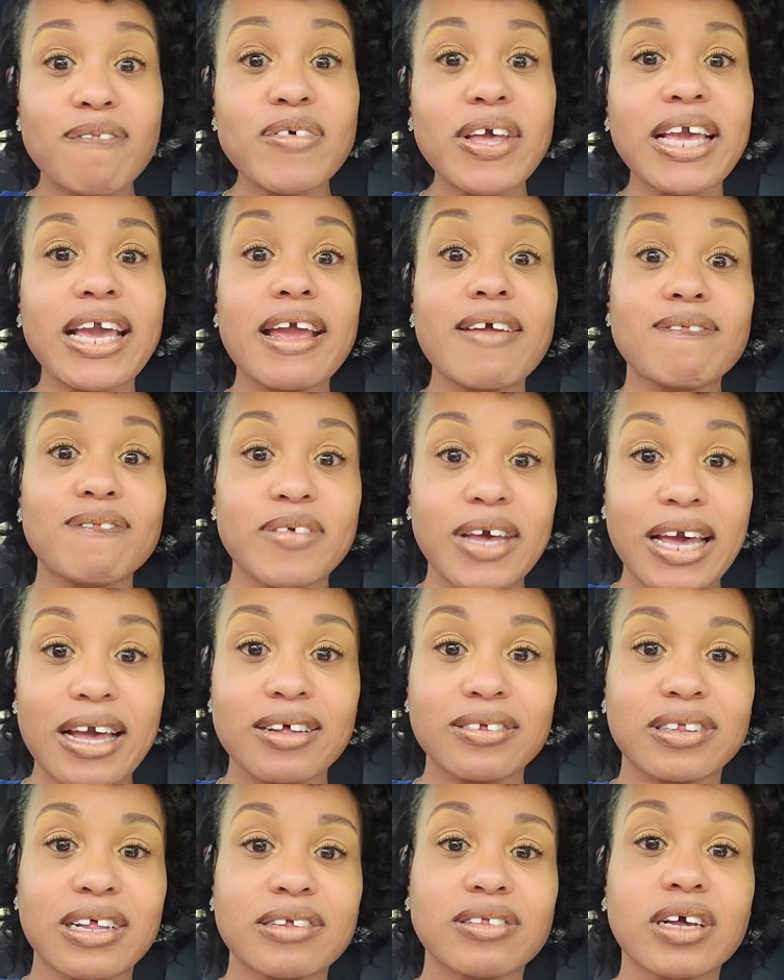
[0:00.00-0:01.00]

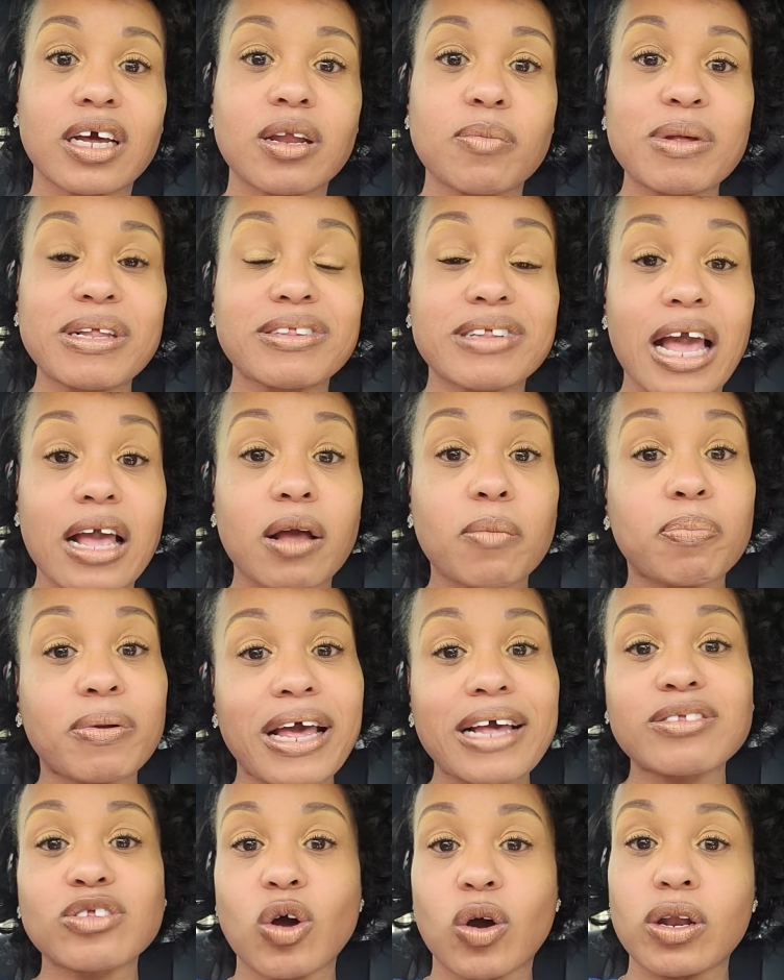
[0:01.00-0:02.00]
events that's going to be taking
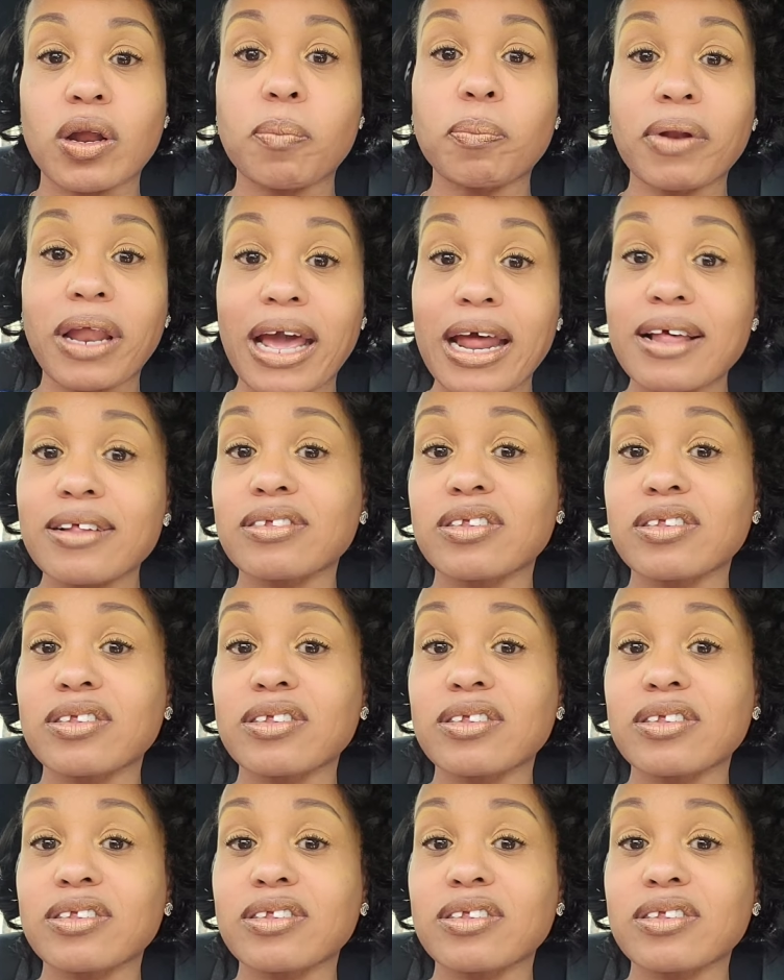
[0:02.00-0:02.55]
place on the planet.